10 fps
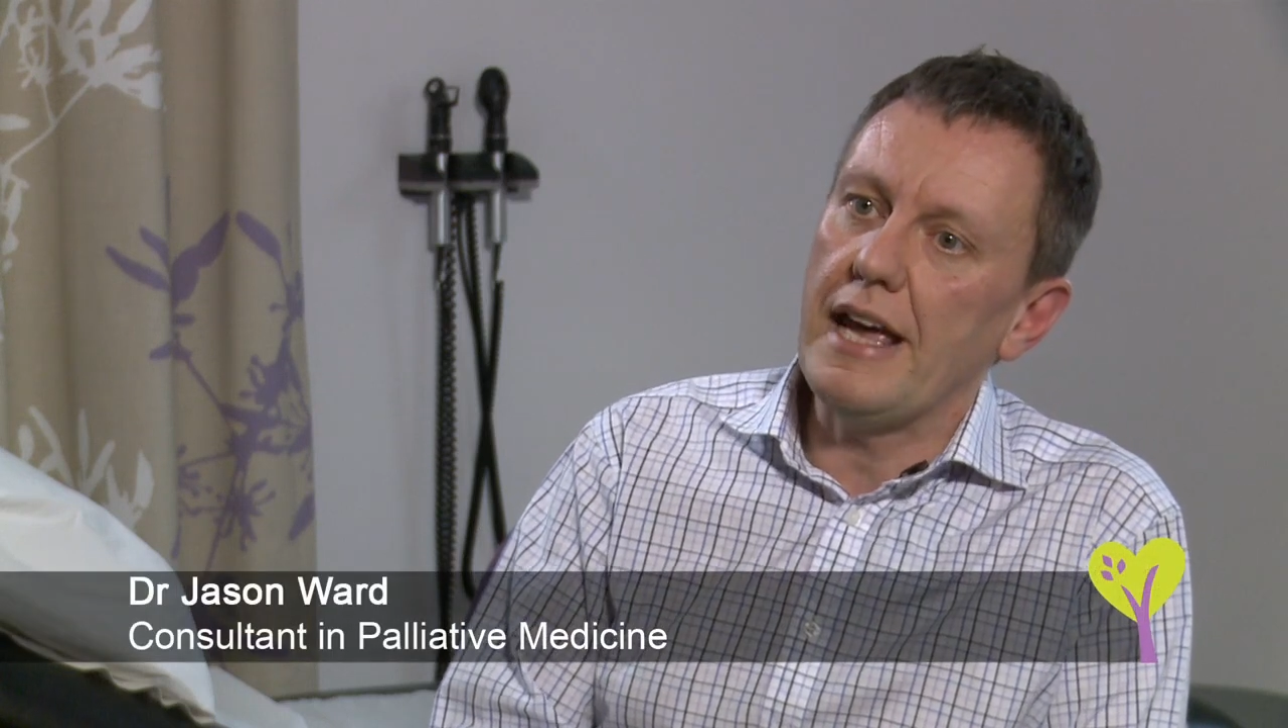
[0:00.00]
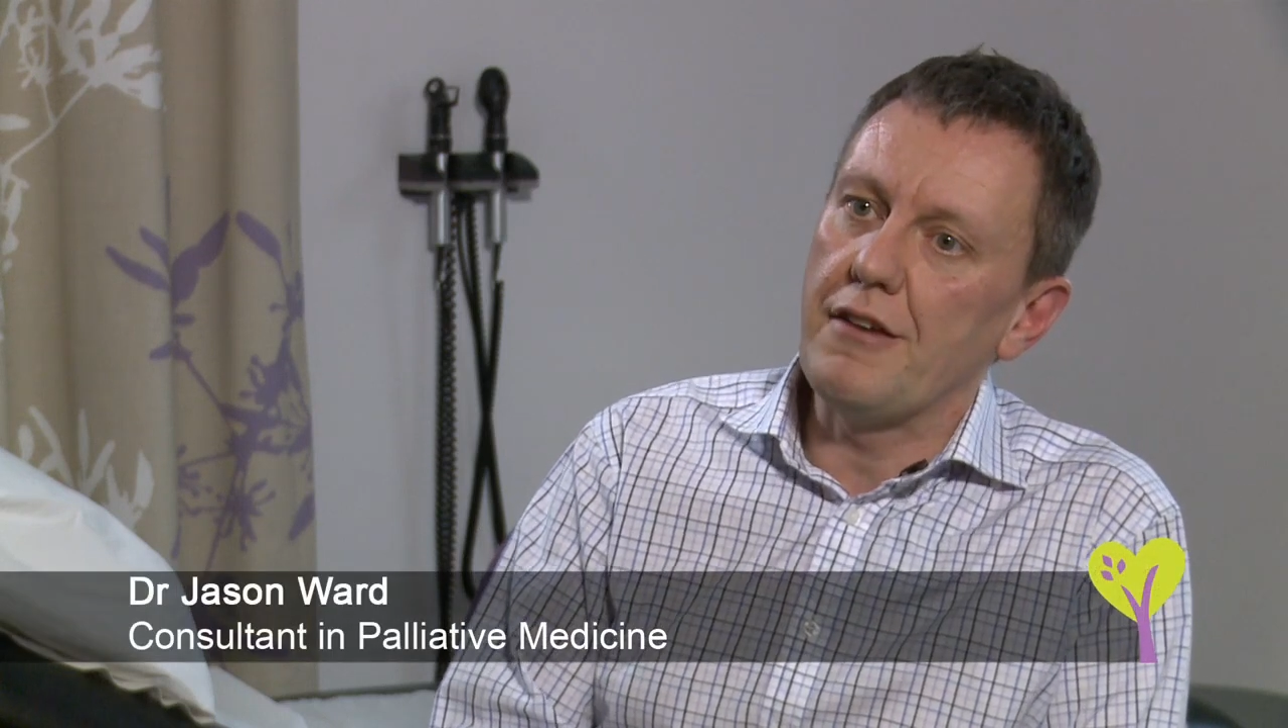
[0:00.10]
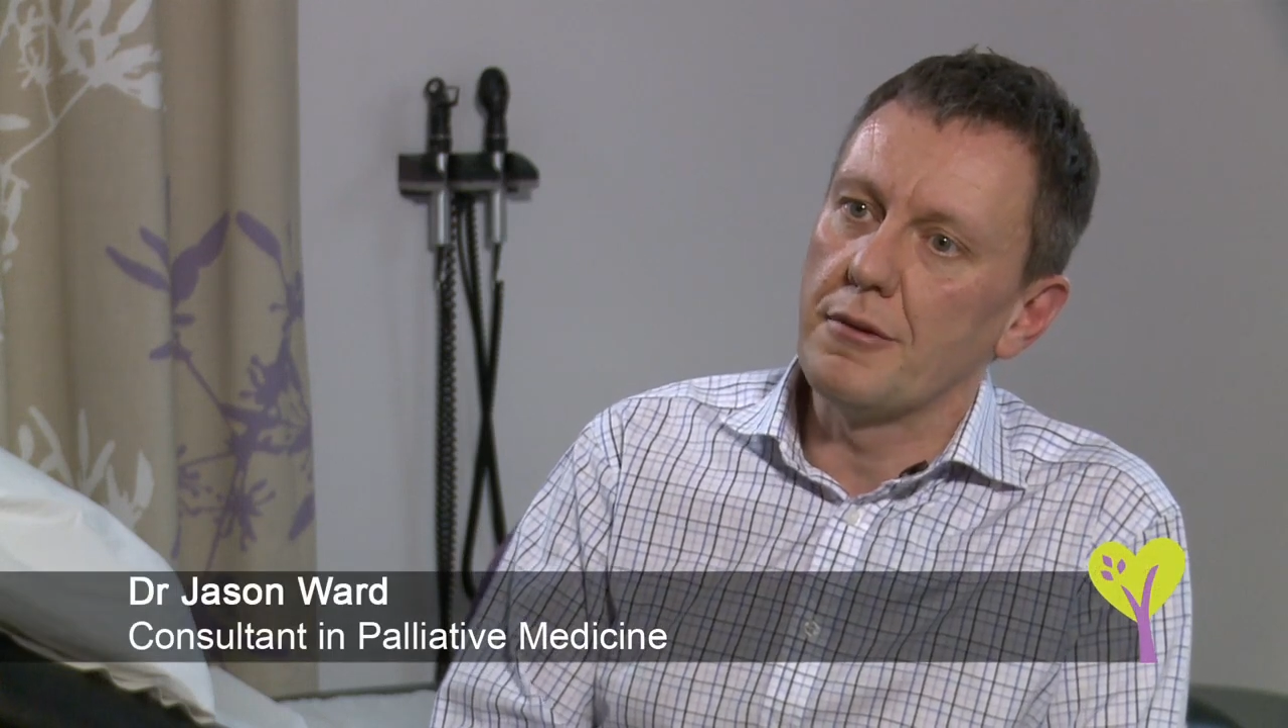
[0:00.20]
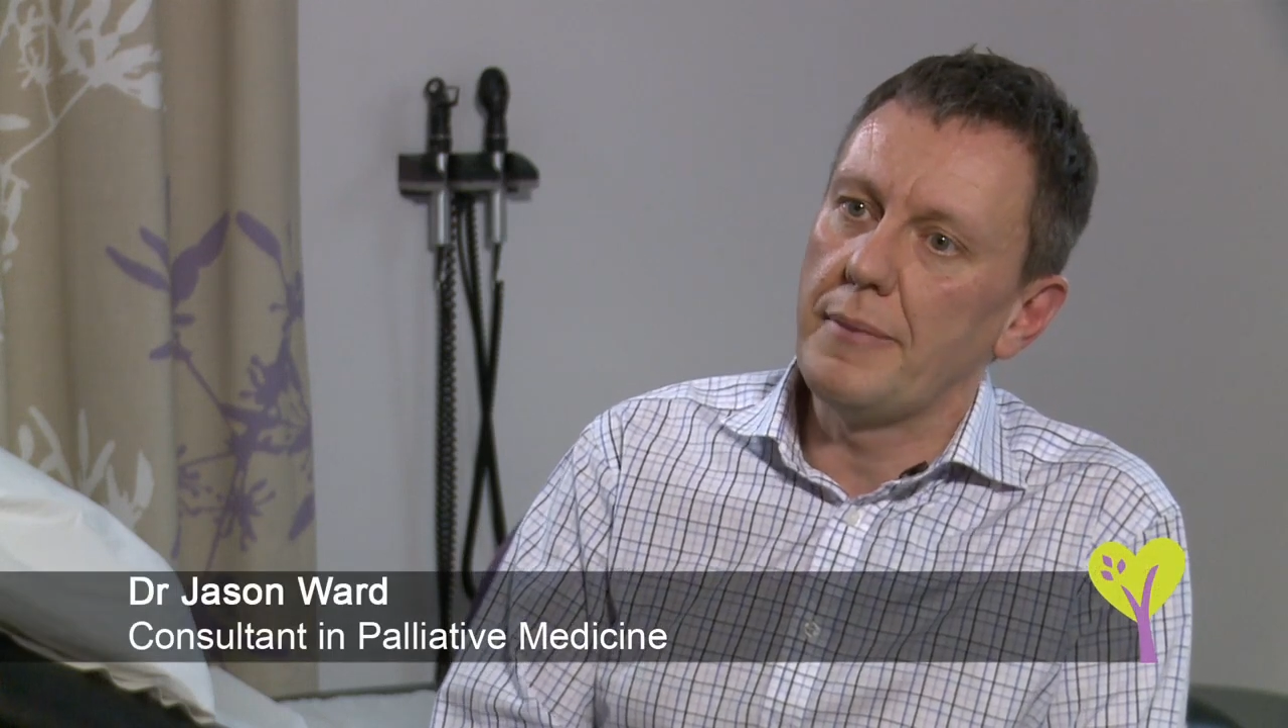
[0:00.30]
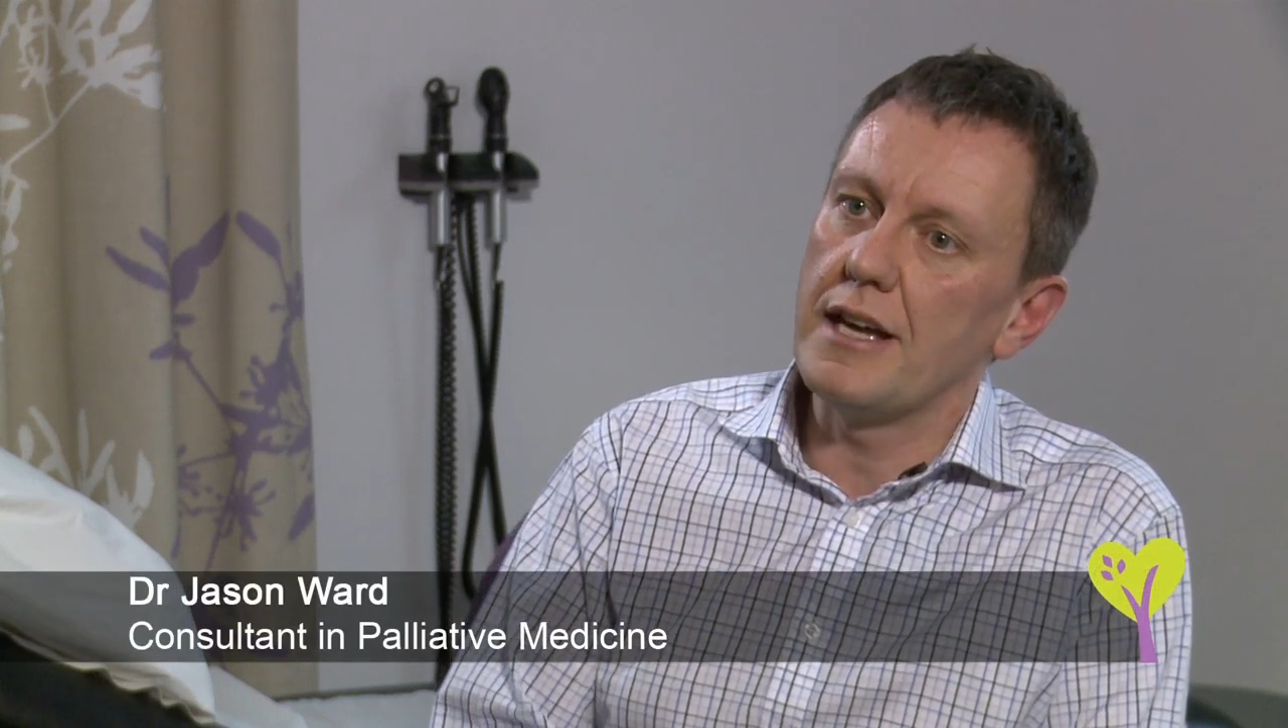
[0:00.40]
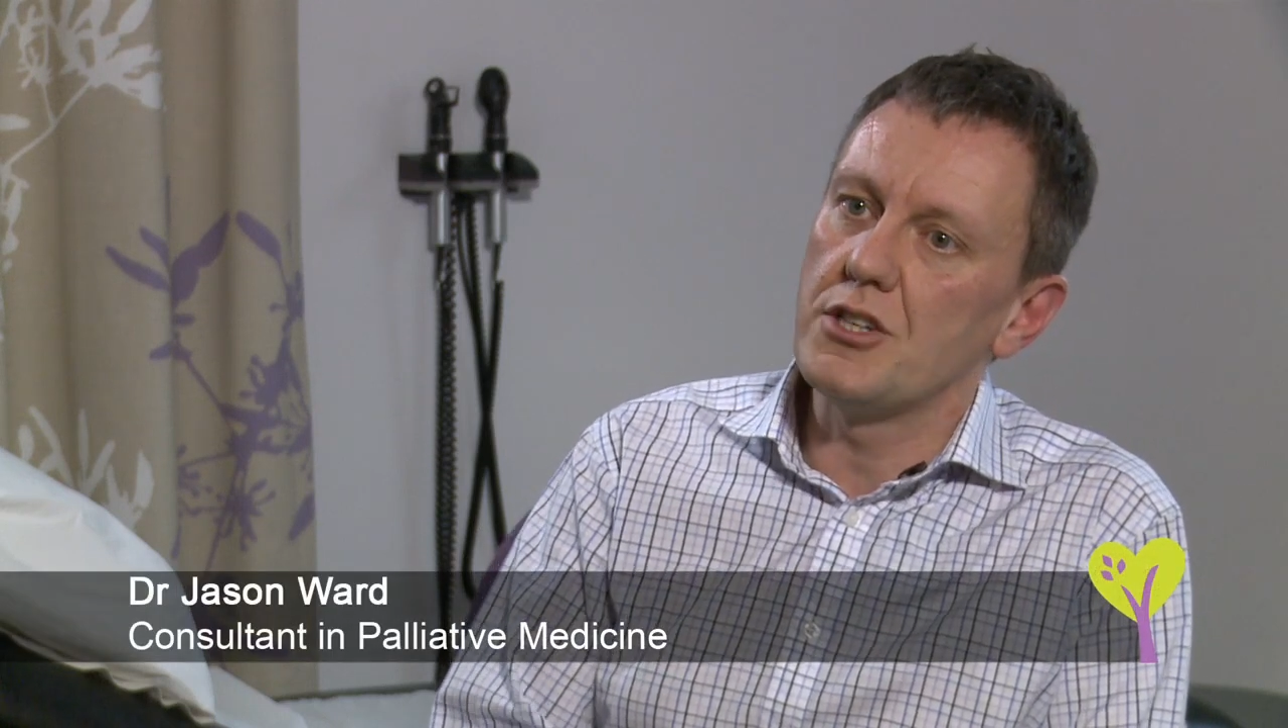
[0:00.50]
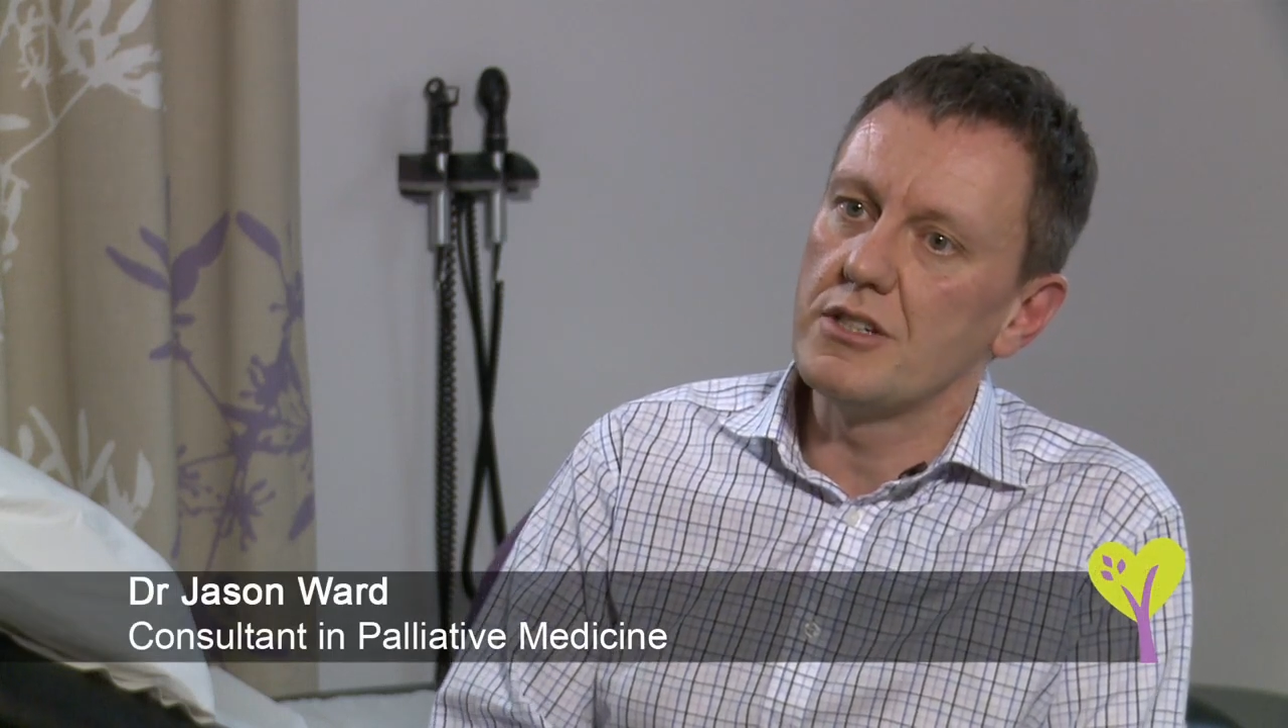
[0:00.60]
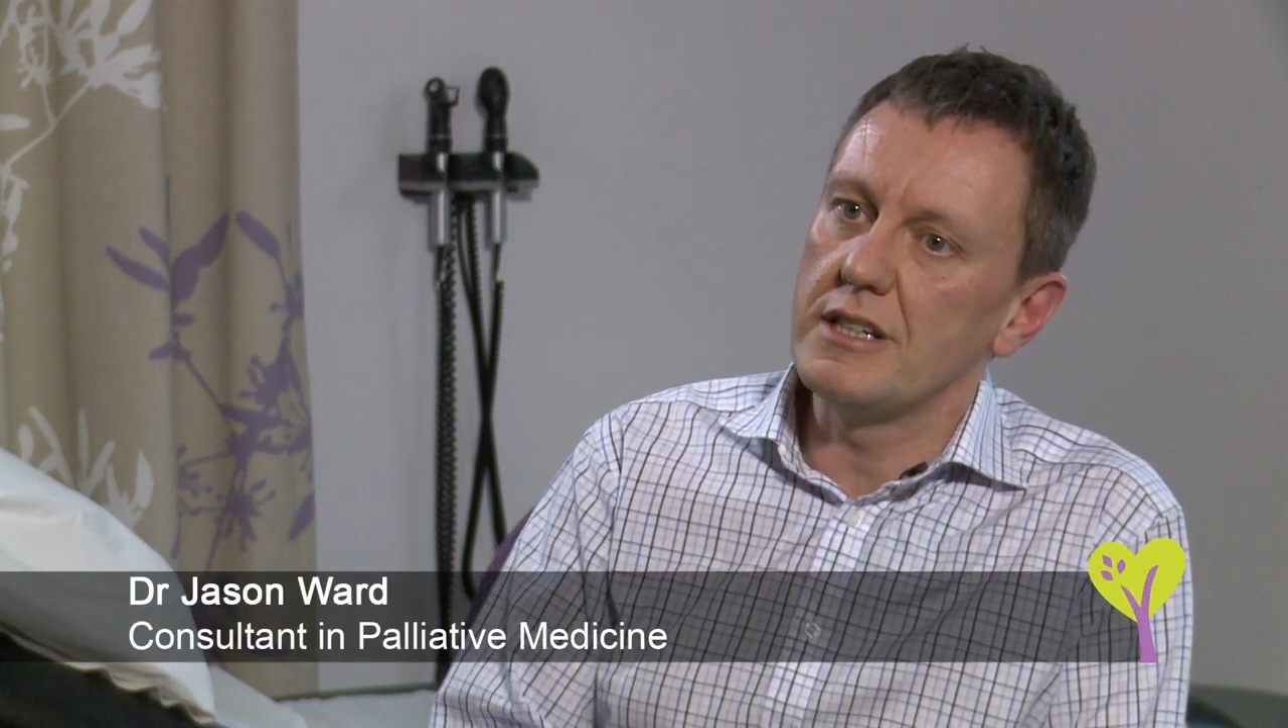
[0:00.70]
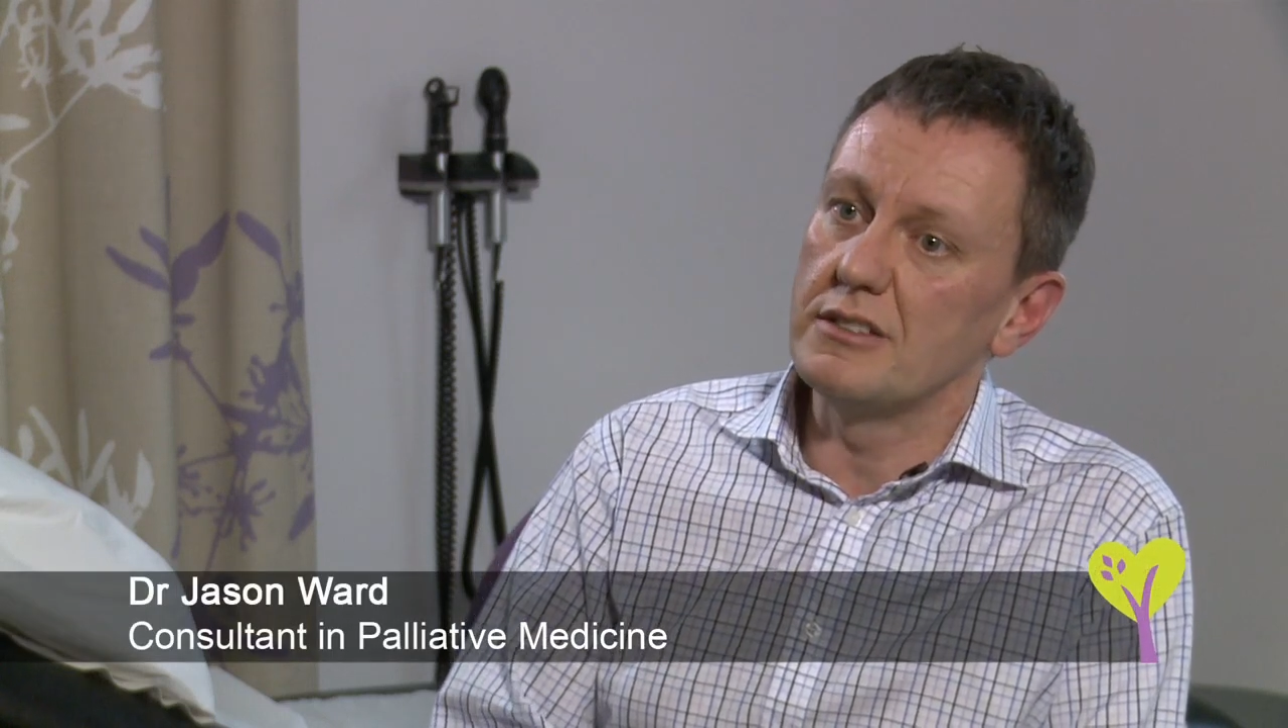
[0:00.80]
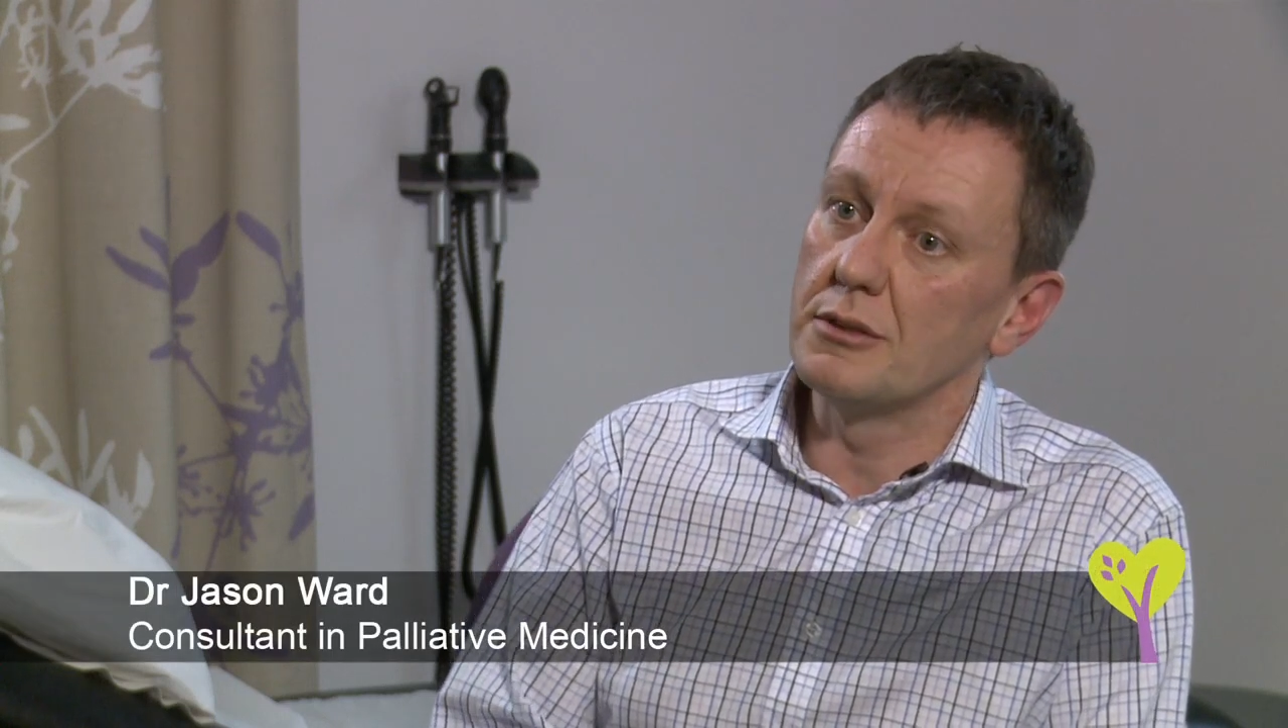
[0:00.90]
if a
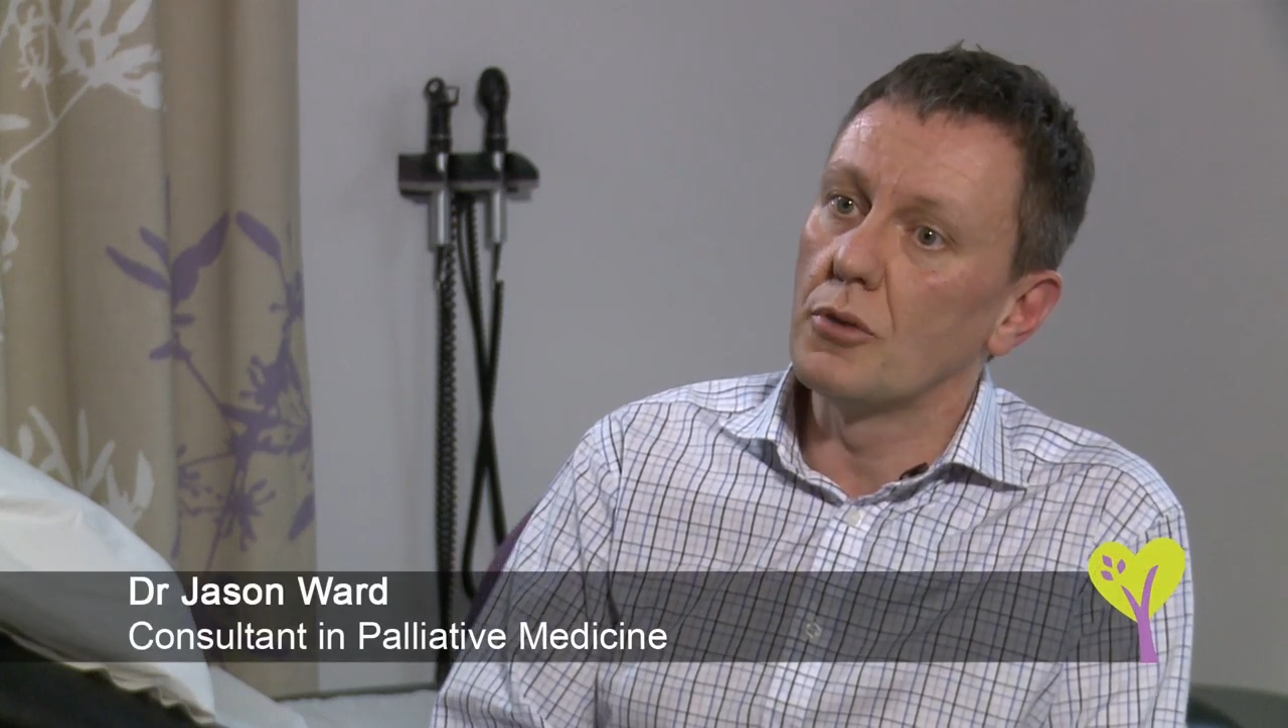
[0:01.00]
patient needs